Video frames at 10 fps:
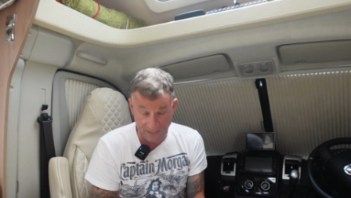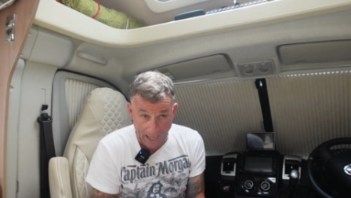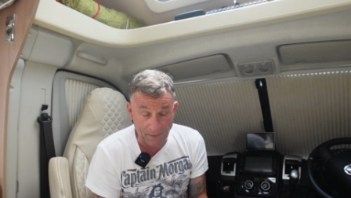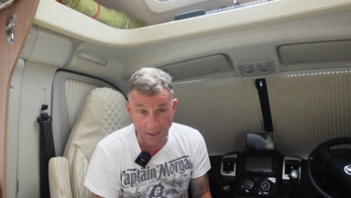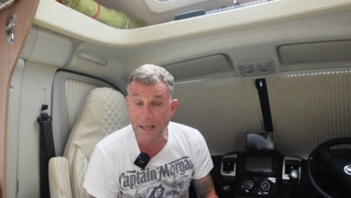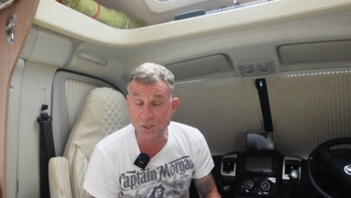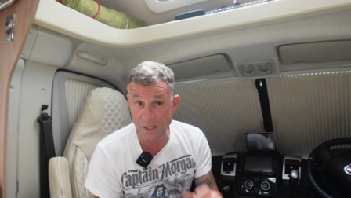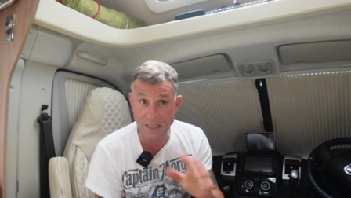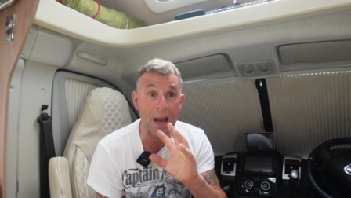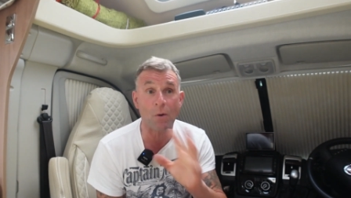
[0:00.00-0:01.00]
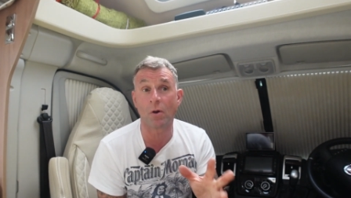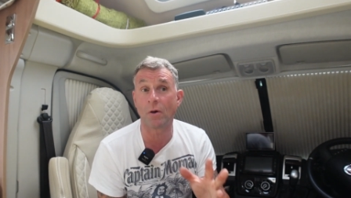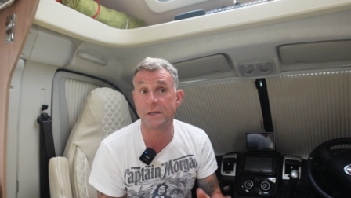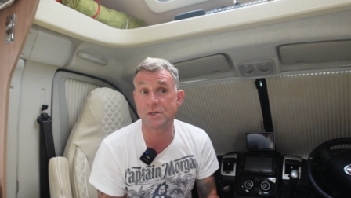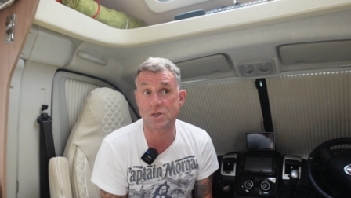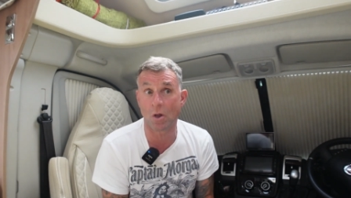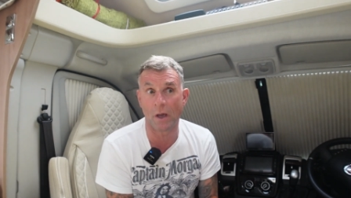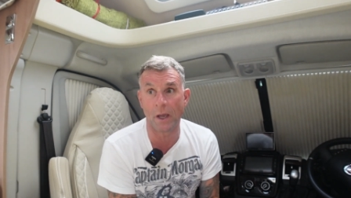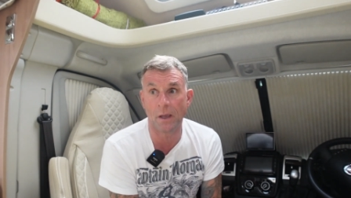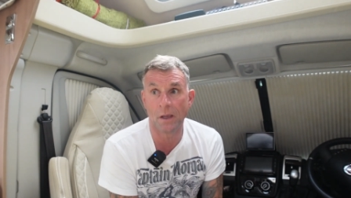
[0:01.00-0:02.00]
actually Caroline is
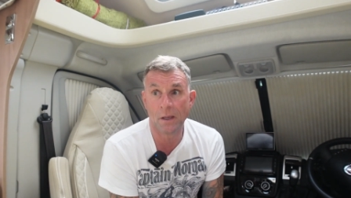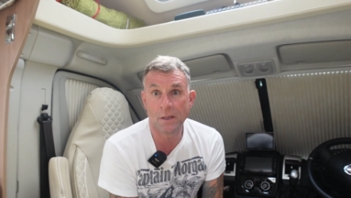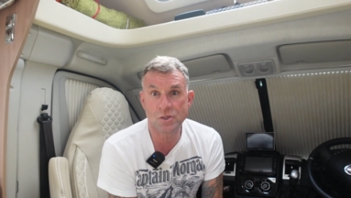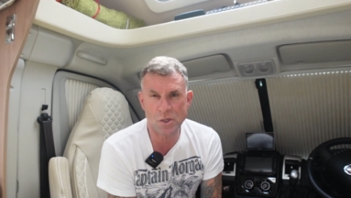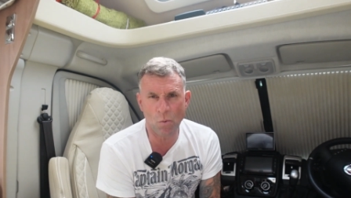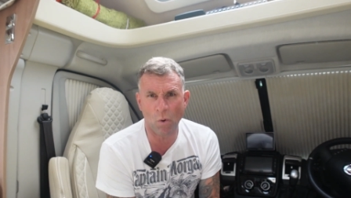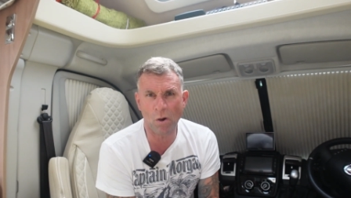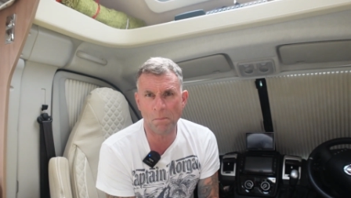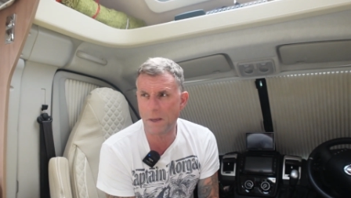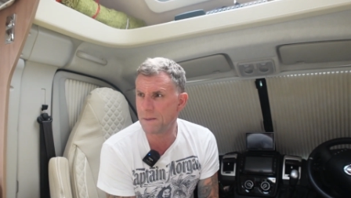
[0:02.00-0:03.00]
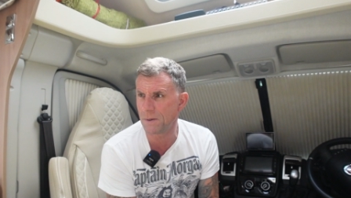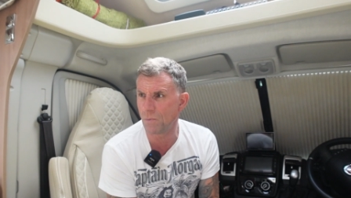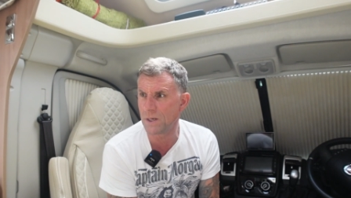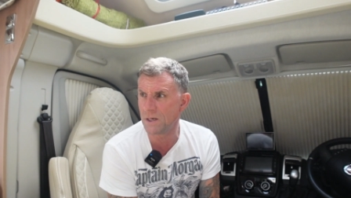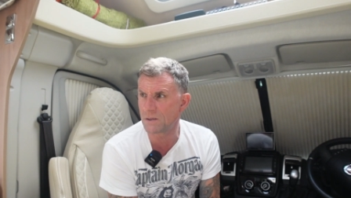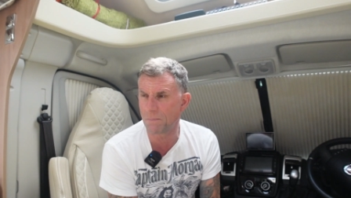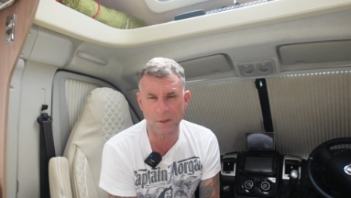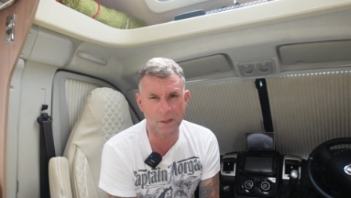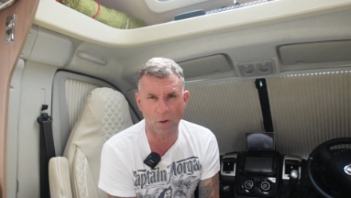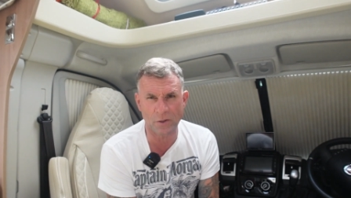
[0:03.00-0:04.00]
like, do you know what, maybe we need to
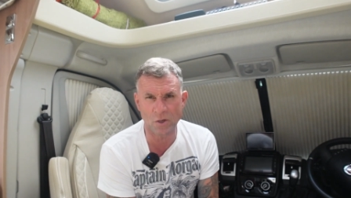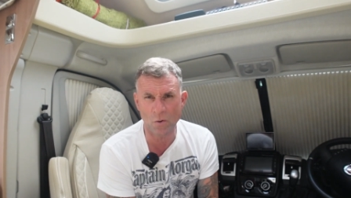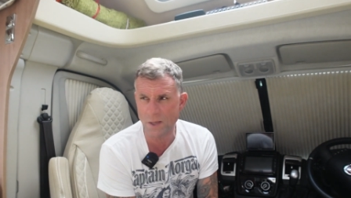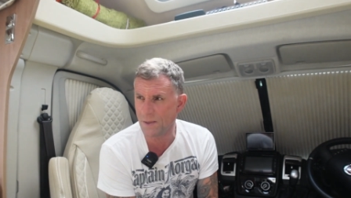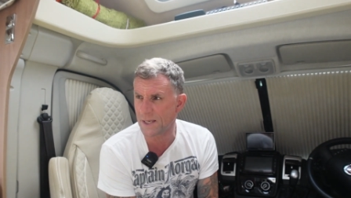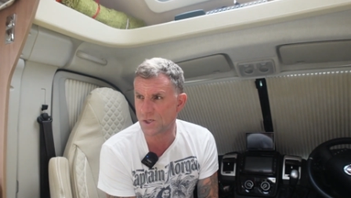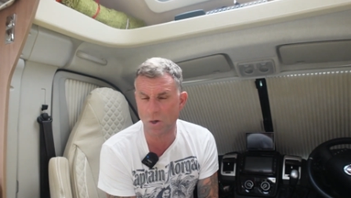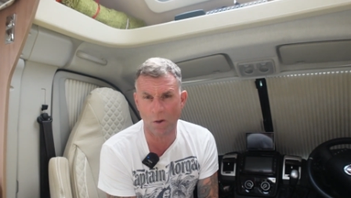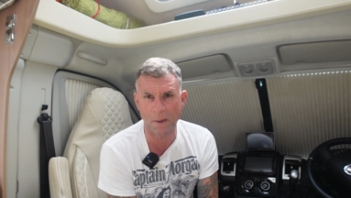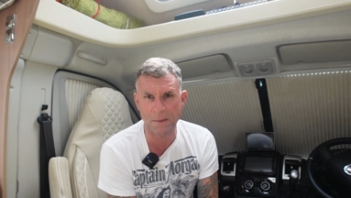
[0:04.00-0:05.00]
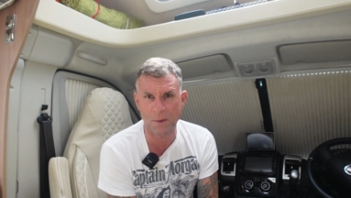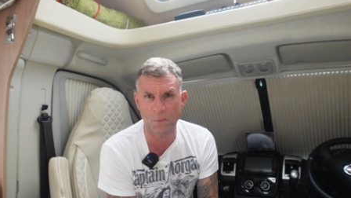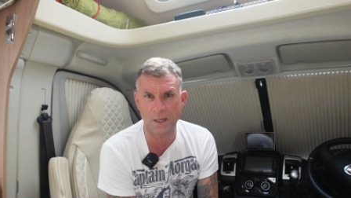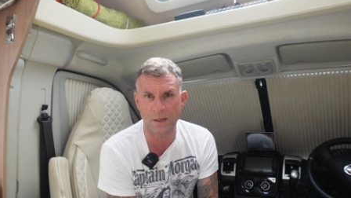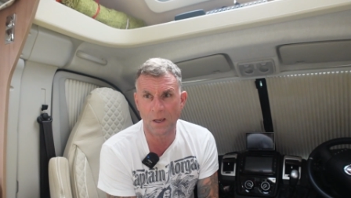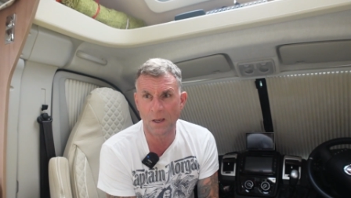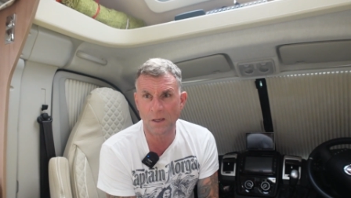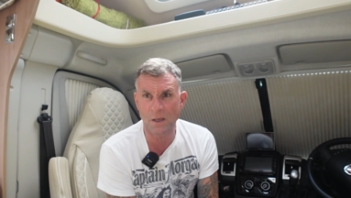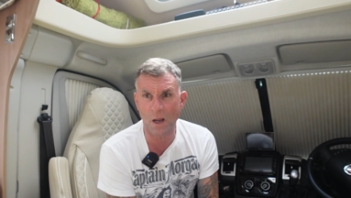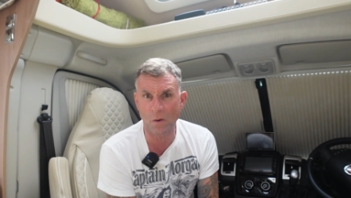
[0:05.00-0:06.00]
be like doing this, like maybe we,
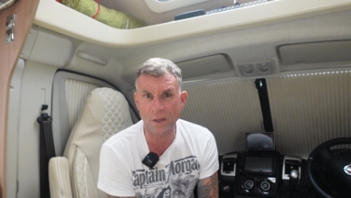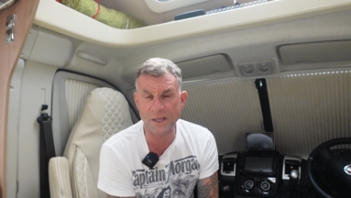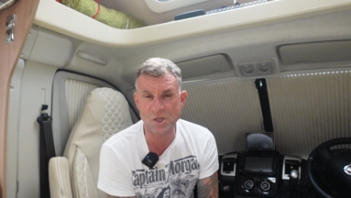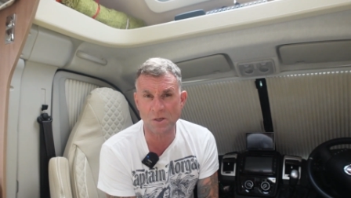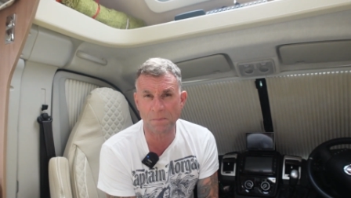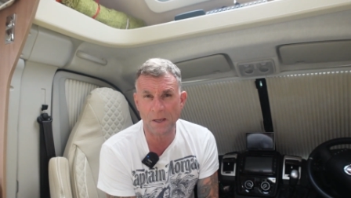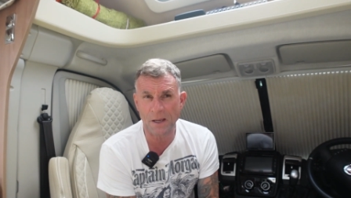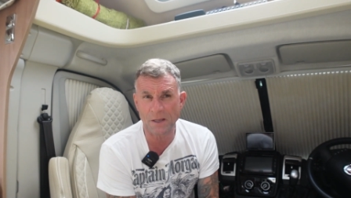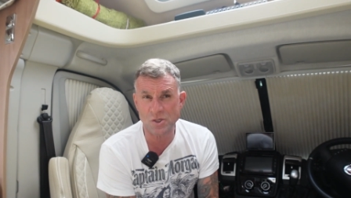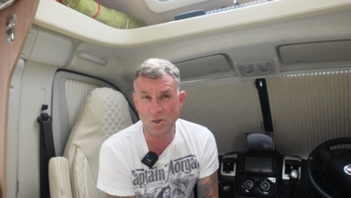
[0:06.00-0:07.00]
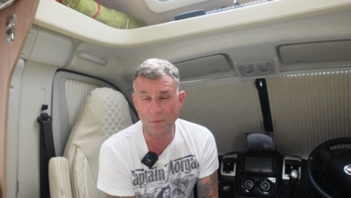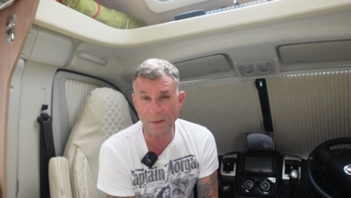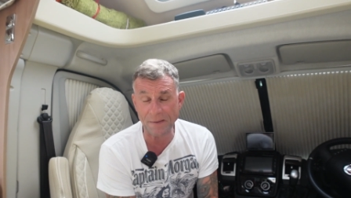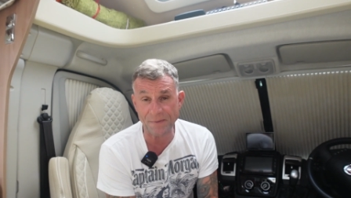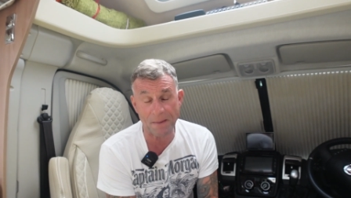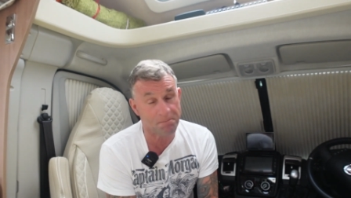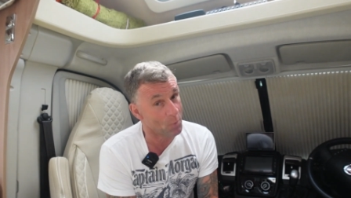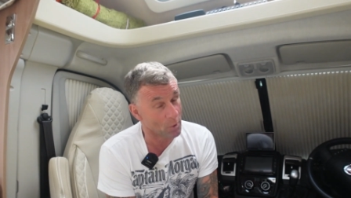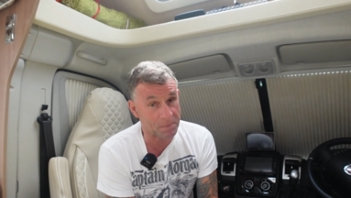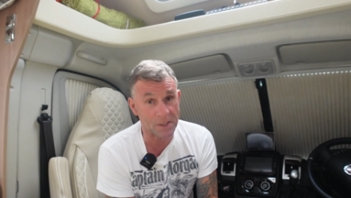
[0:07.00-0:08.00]
you know, so there
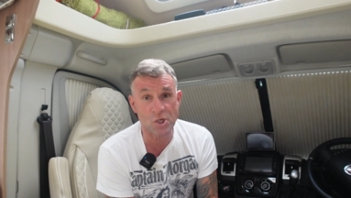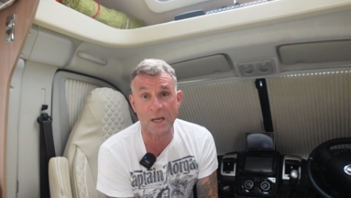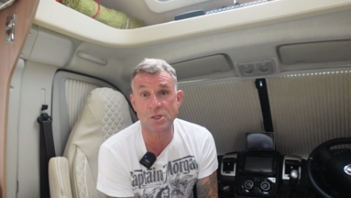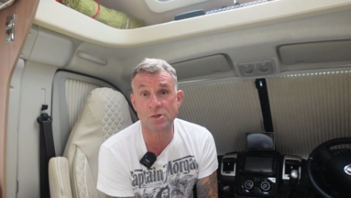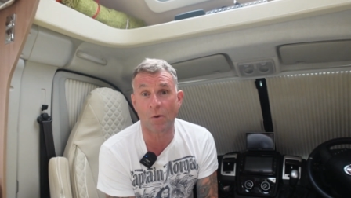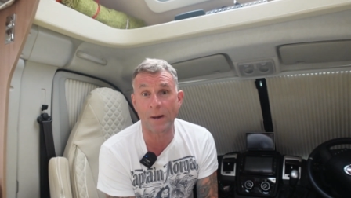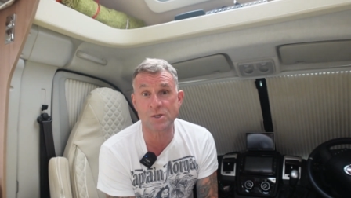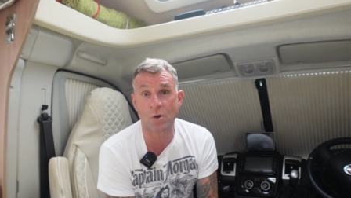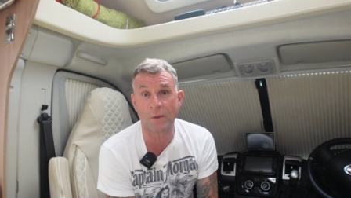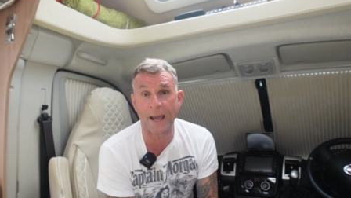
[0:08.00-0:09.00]
might be a change in direction on the